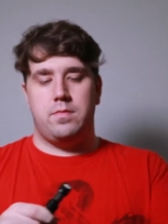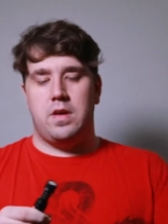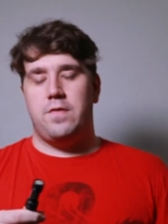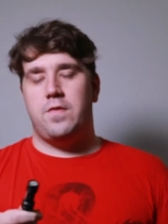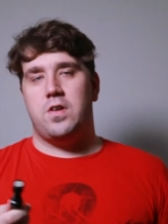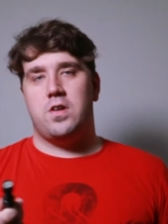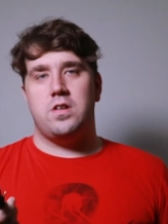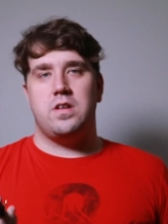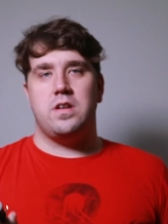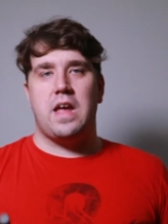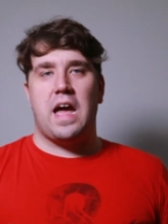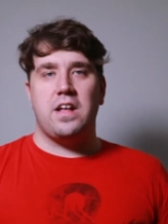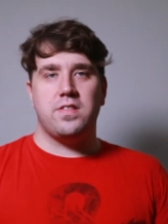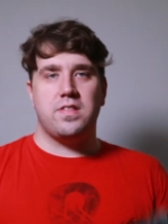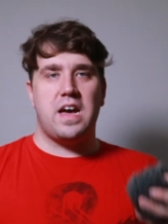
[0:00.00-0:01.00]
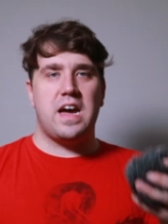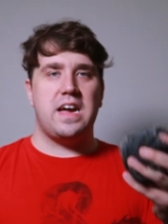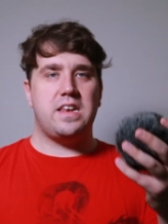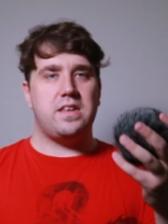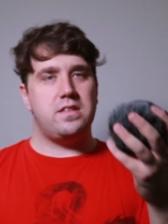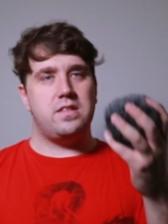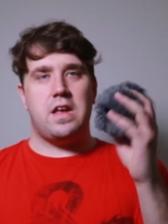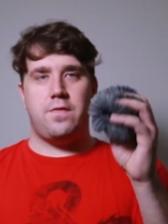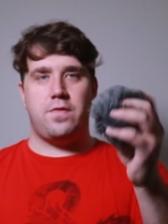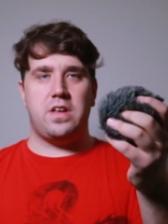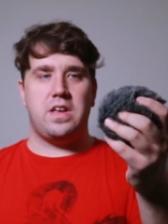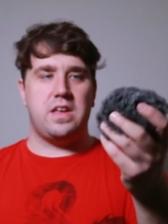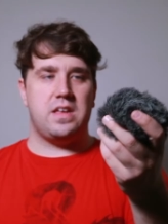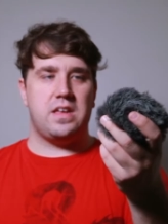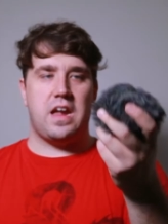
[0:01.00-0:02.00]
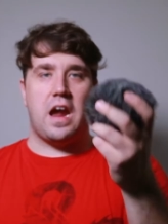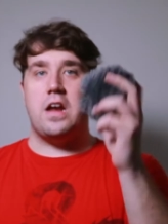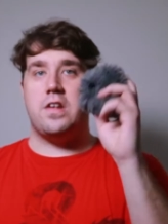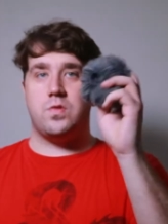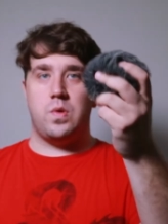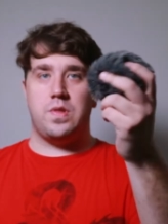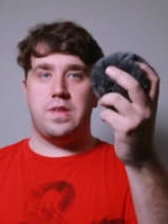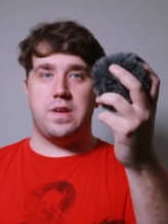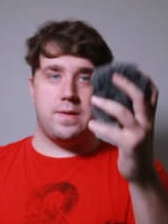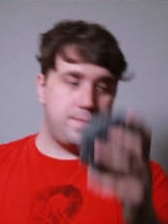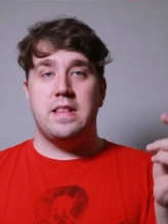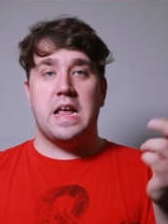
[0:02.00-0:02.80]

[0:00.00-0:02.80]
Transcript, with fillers: if you're outside, definitely carry this with you.